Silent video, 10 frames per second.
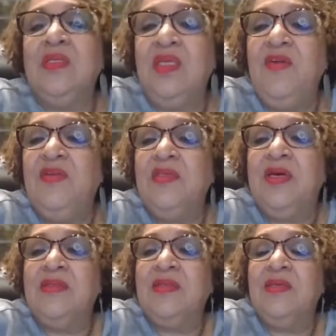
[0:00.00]
It even
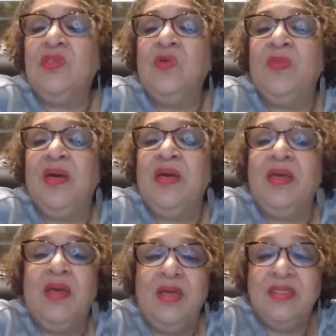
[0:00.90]
does that to my,
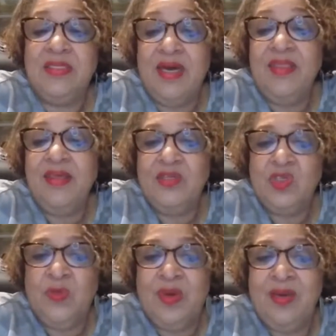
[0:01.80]
it's done that
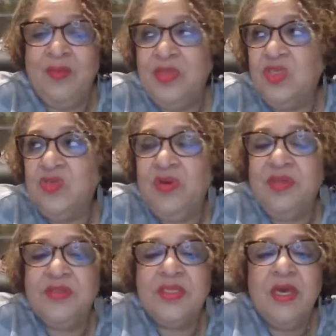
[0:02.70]
to my
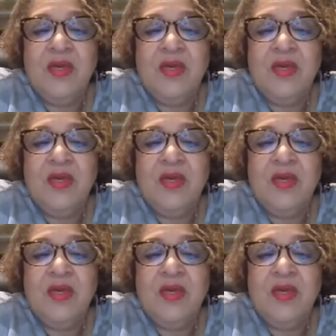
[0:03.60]
administrators.